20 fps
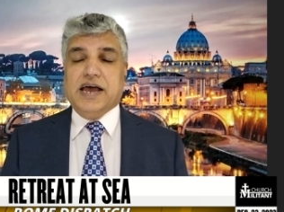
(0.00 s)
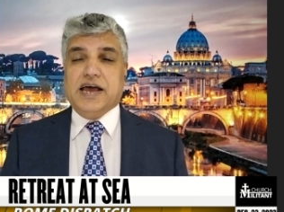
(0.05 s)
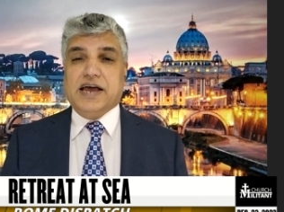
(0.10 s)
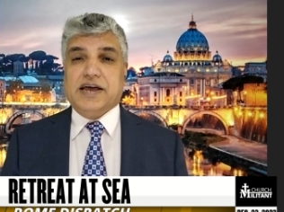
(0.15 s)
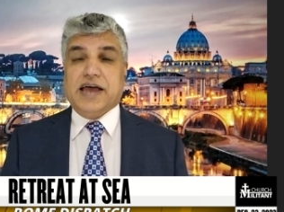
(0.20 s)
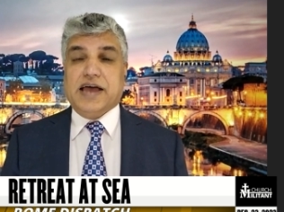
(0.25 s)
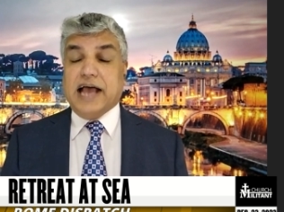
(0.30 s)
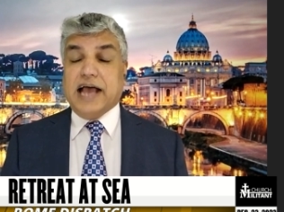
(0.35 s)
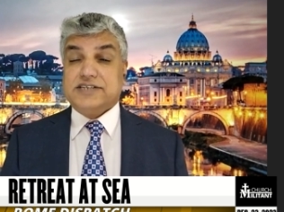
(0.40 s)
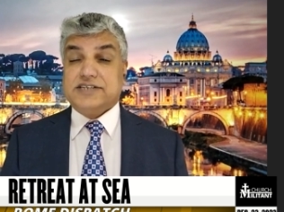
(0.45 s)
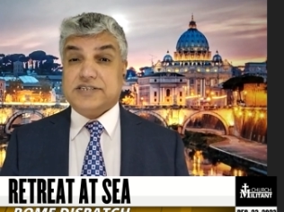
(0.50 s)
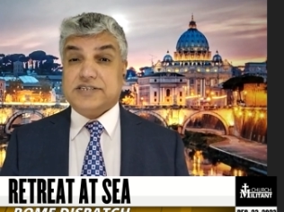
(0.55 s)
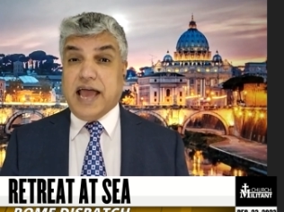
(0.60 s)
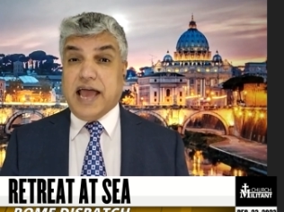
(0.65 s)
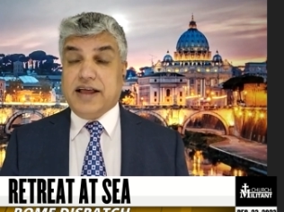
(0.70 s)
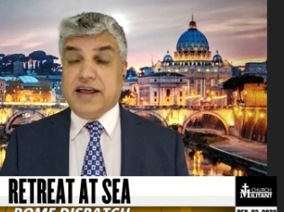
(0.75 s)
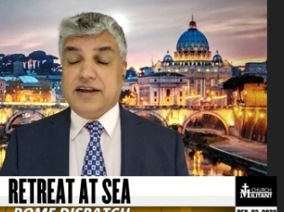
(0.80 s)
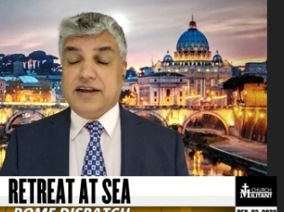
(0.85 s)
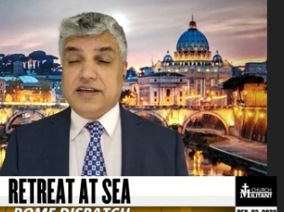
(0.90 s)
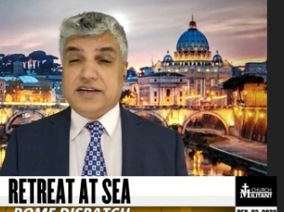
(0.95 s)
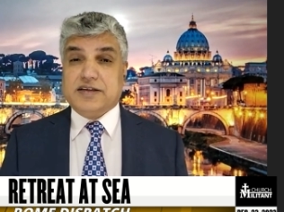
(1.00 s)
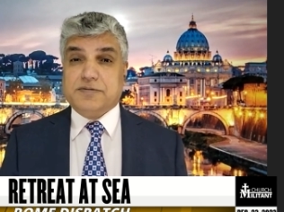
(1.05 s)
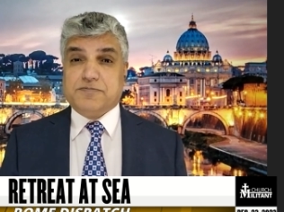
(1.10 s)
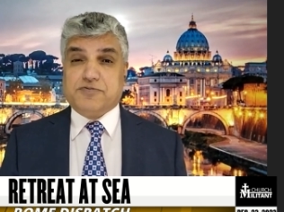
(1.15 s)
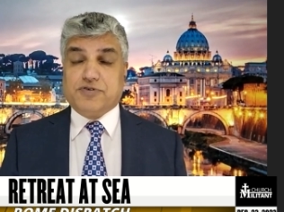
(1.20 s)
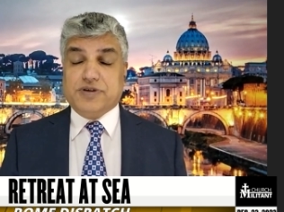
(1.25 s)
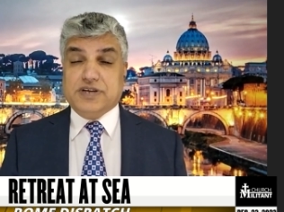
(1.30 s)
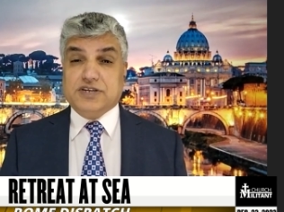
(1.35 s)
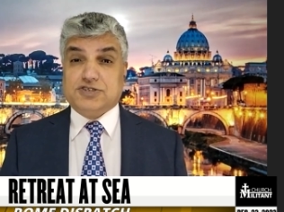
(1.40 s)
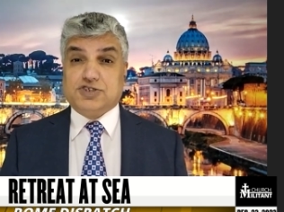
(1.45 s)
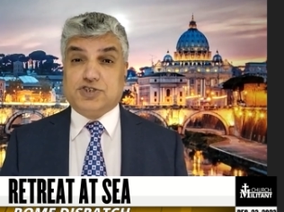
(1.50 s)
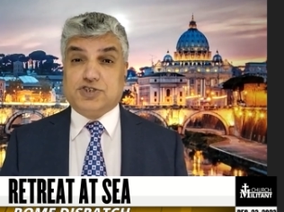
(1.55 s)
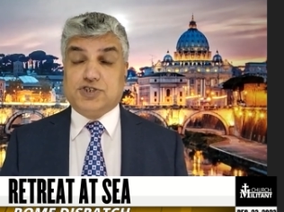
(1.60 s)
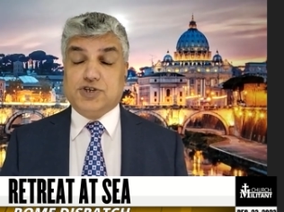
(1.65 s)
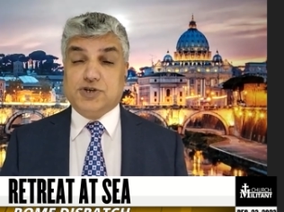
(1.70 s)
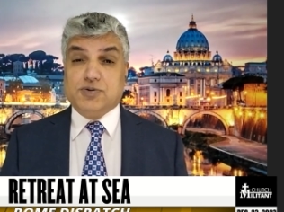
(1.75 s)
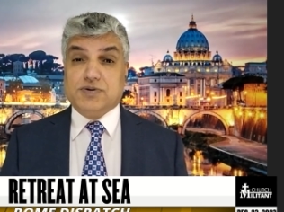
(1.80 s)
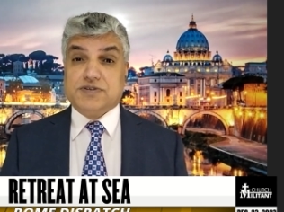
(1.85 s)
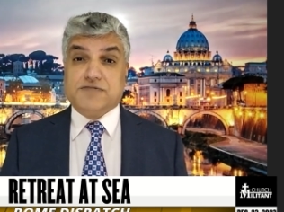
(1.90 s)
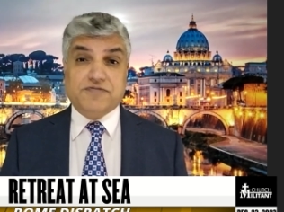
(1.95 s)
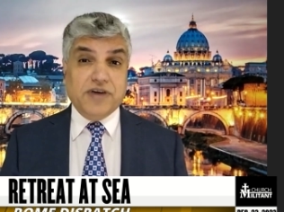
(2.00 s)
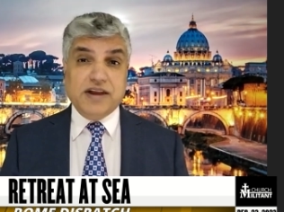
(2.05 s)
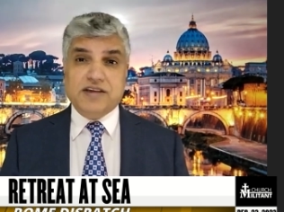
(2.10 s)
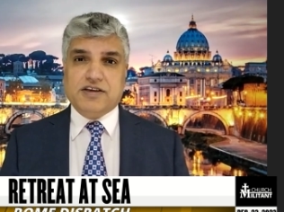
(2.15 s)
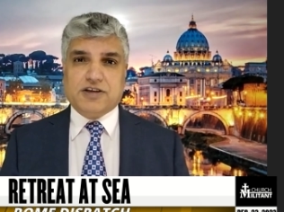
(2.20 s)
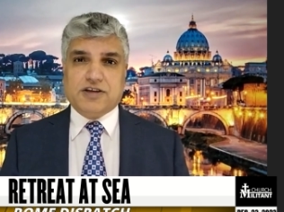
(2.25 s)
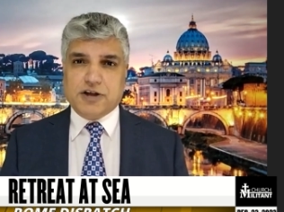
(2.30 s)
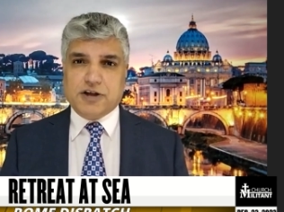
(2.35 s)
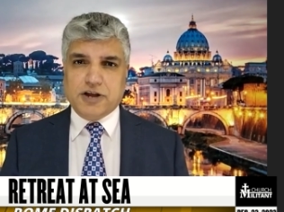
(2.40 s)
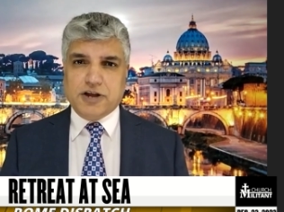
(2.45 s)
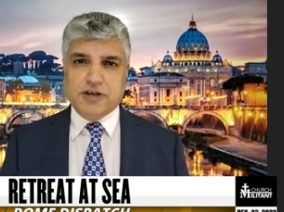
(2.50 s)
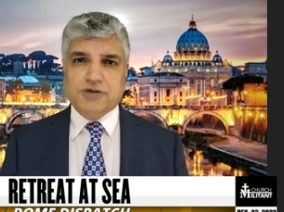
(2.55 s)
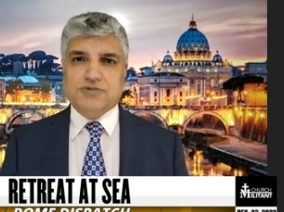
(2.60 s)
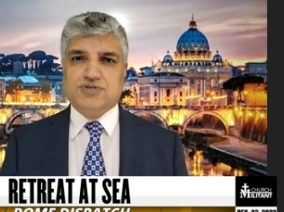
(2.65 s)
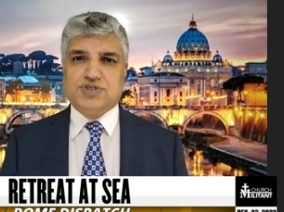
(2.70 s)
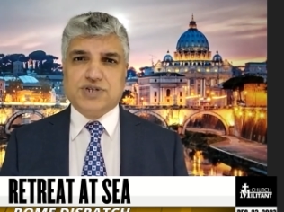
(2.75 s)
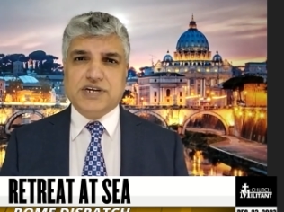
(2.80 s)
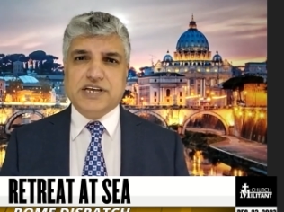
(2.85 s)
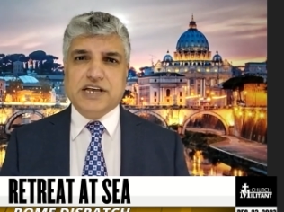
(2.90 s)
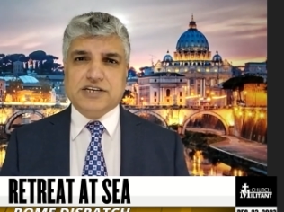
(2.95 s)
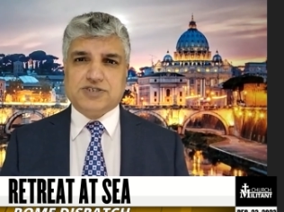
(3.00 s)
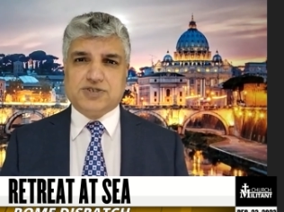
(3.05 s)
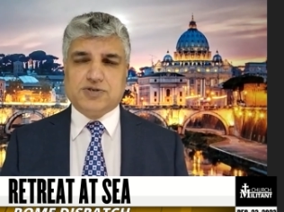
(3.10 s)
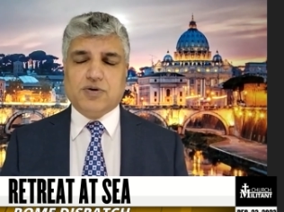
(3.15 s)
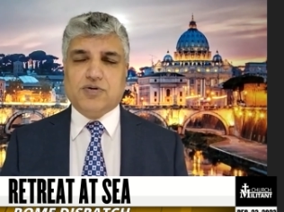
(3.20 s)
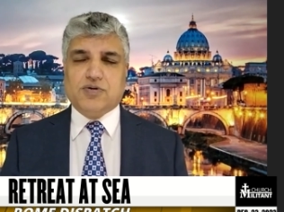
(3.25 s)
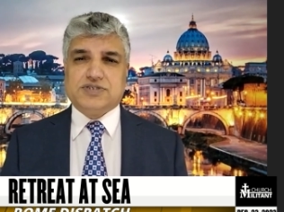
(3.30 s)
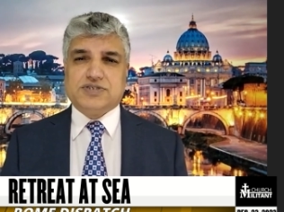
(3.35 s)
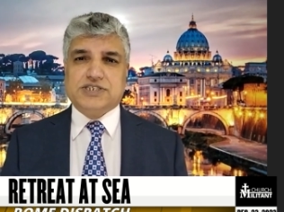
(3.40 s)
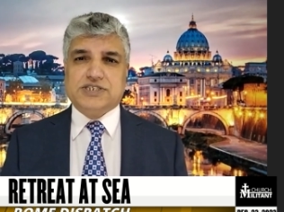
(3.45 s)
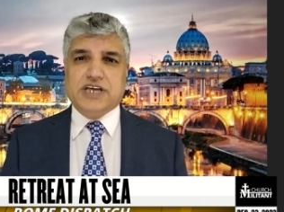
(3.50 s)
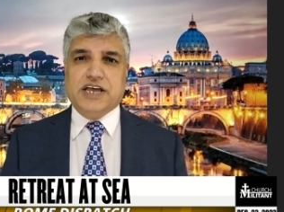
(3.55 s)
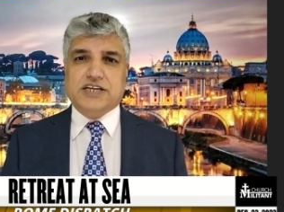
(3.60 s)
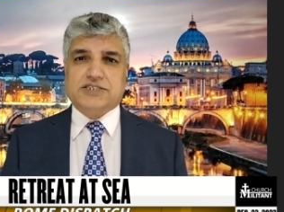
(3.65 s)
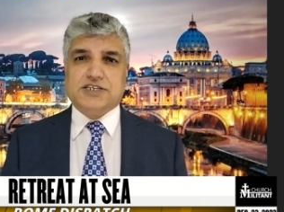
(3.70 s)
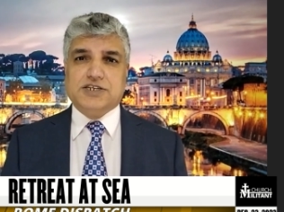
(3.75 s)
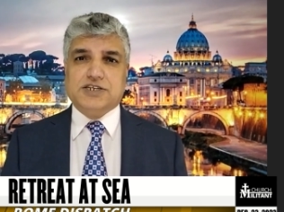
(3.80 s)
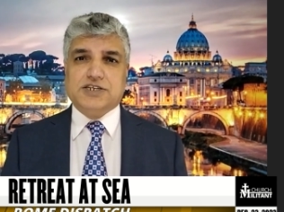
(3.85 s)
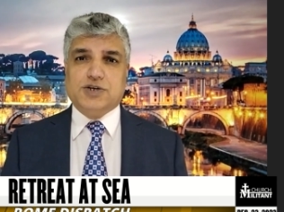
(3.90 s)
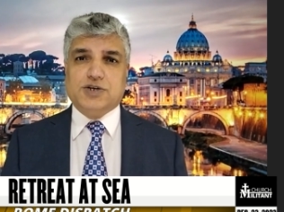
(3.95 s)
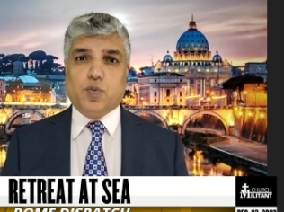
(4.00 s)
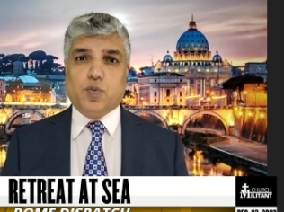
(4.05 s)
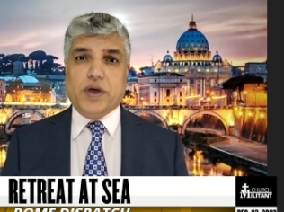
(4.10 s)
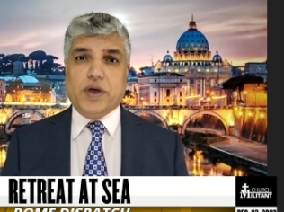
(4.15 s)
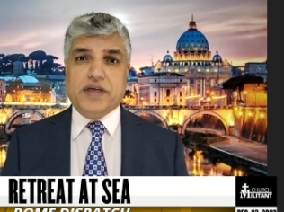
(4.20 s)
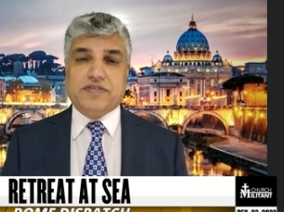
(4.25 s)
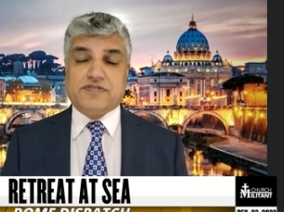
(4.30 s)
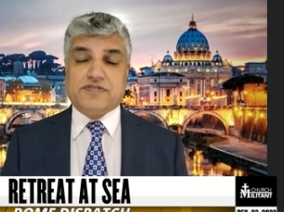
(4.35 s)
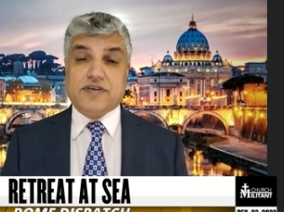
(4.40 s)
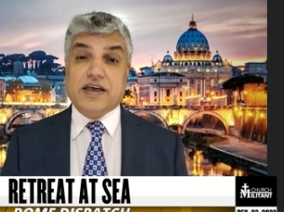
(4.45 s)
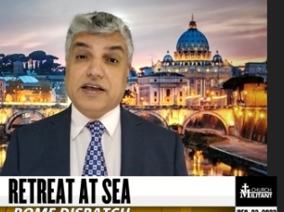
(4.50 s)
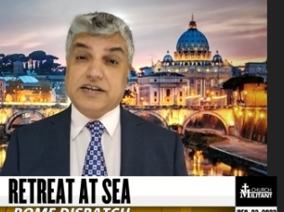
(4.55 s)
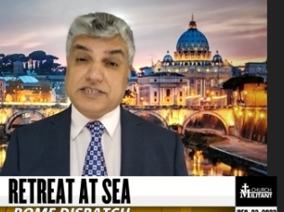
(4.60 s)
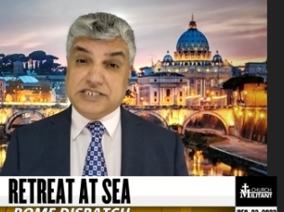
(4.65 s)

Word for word: uh, as an Anglican priest who was very closely associated with uh,